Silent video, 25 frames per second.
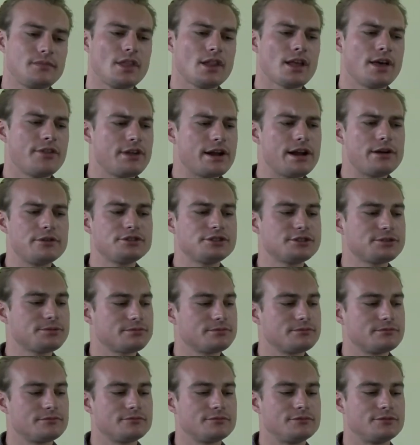And then I would just
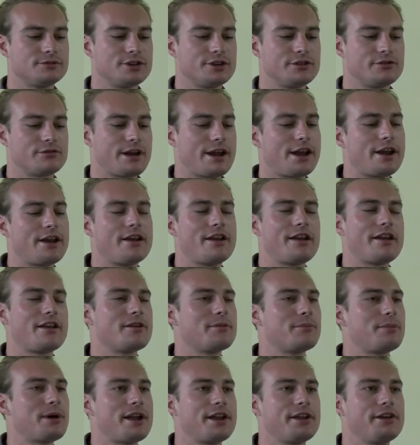degrade it into
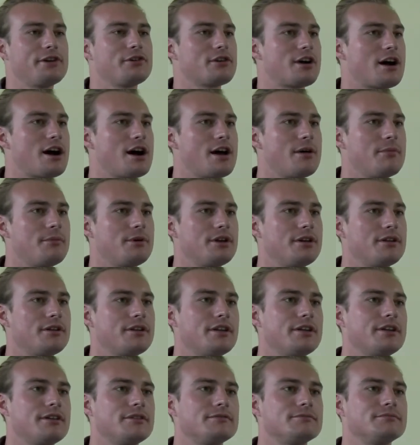petty crime
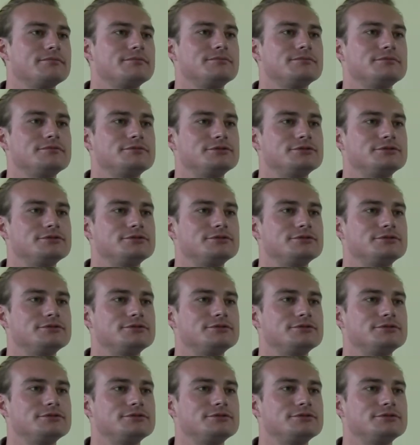and